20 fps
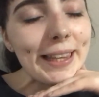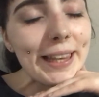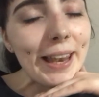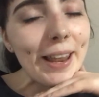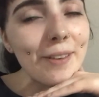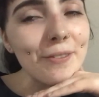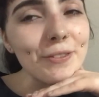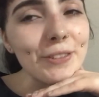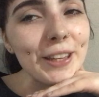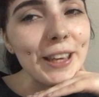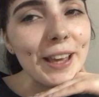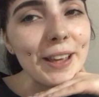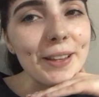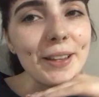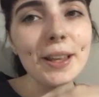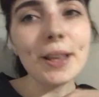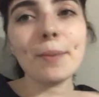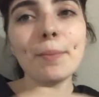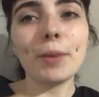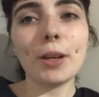love you.
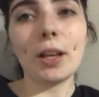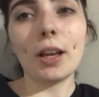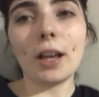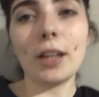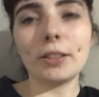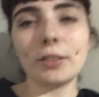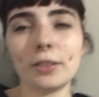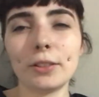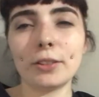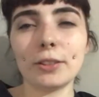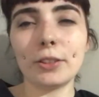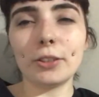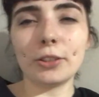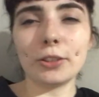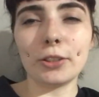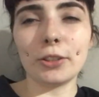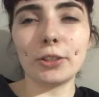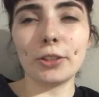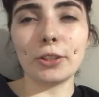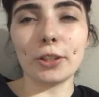But I
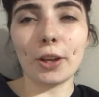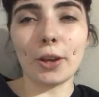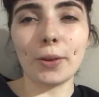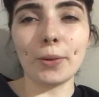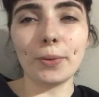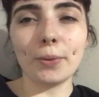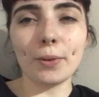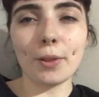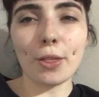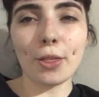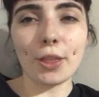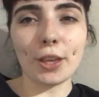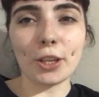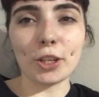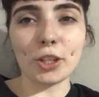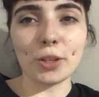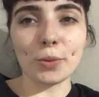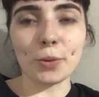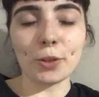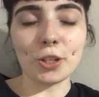don't think
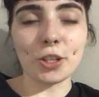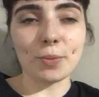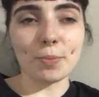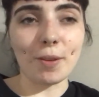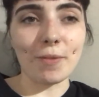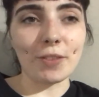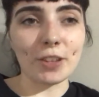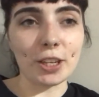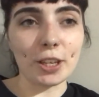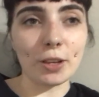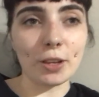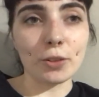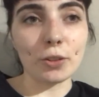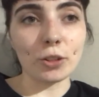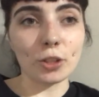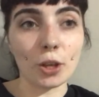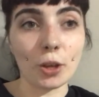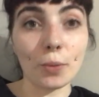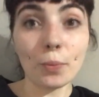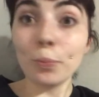she watches my videos,
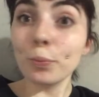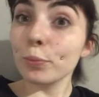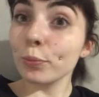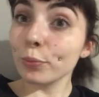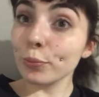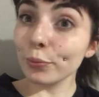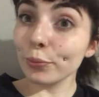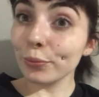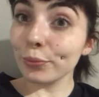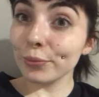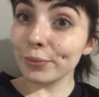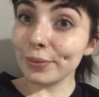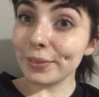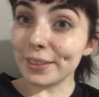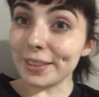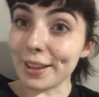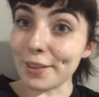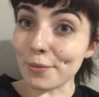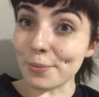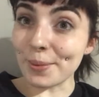so
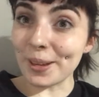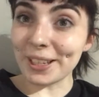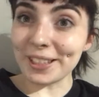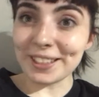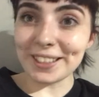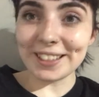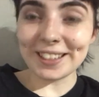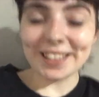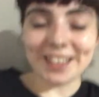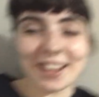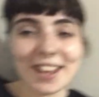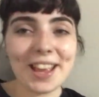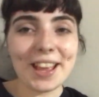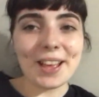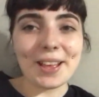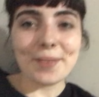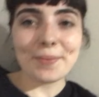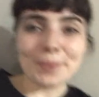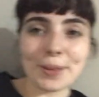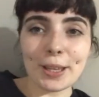never mind.
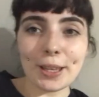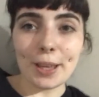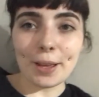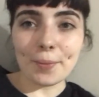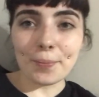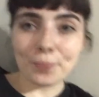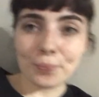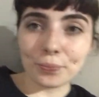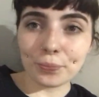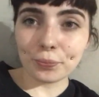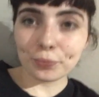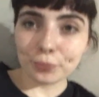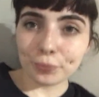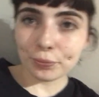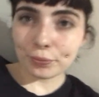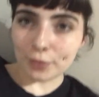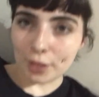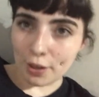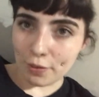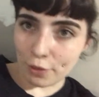But yeah,
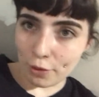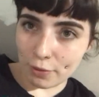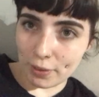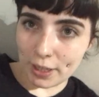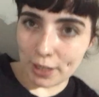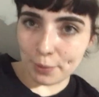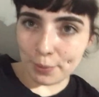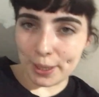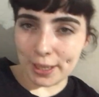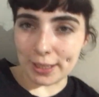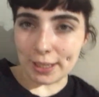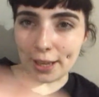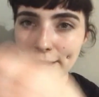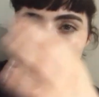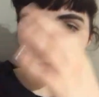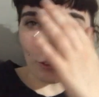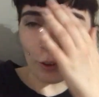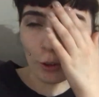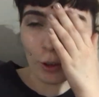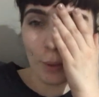I feel really weird like
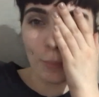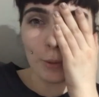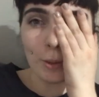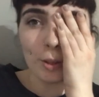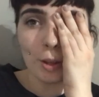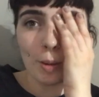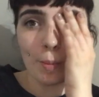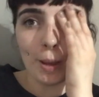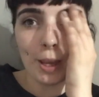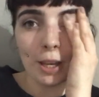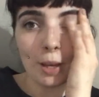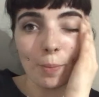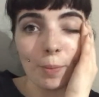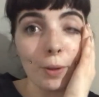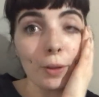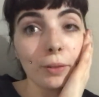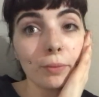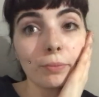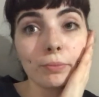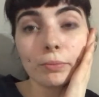vlogging with no makeup
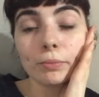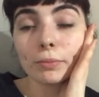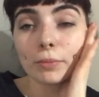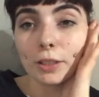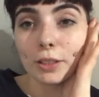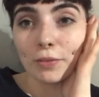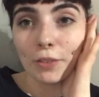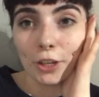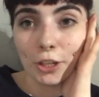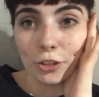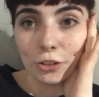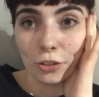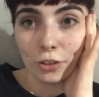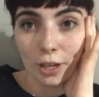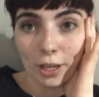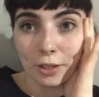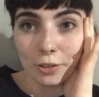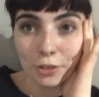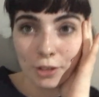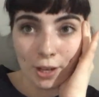on. It's very
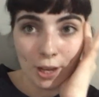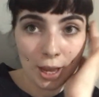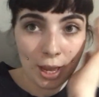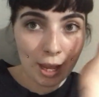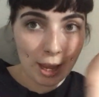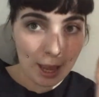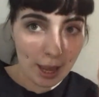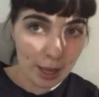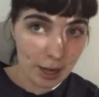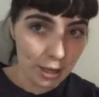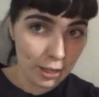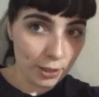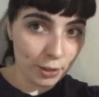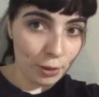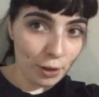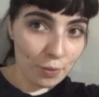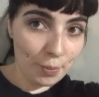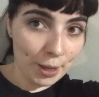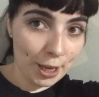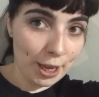strange. And I still
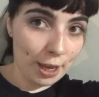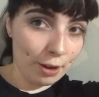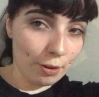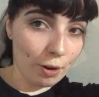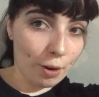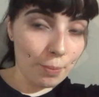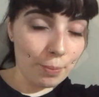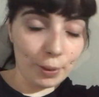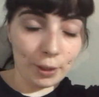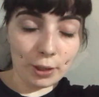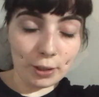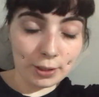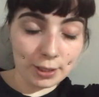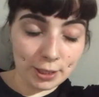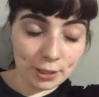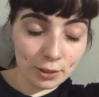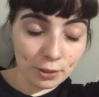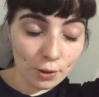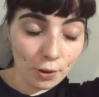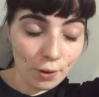have my hair up because
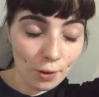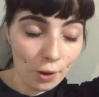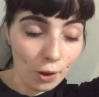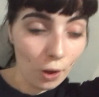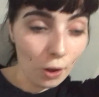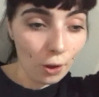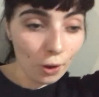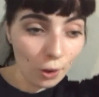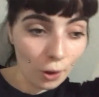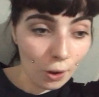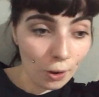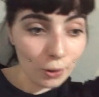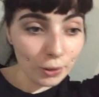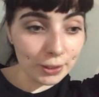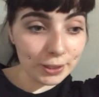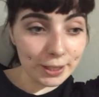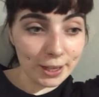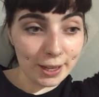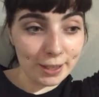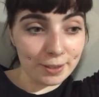it's
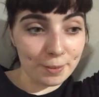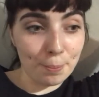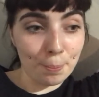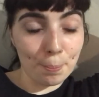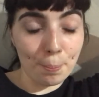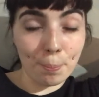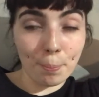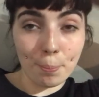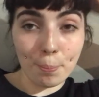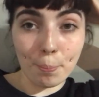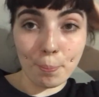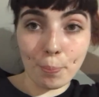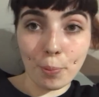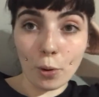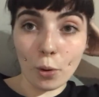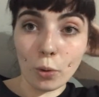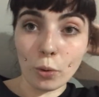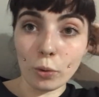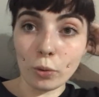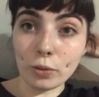hot as
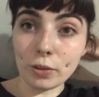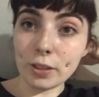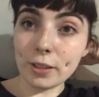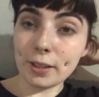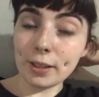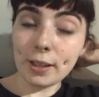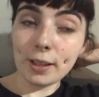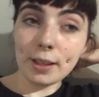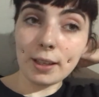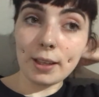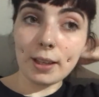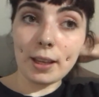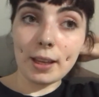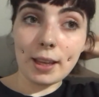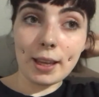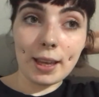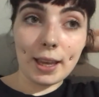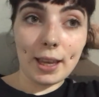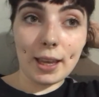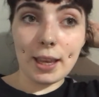balls.
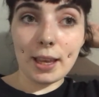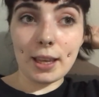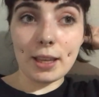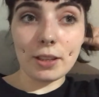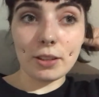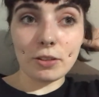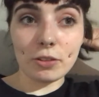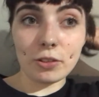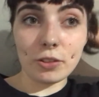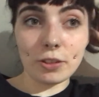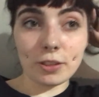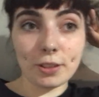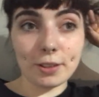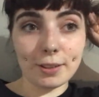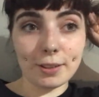It's just...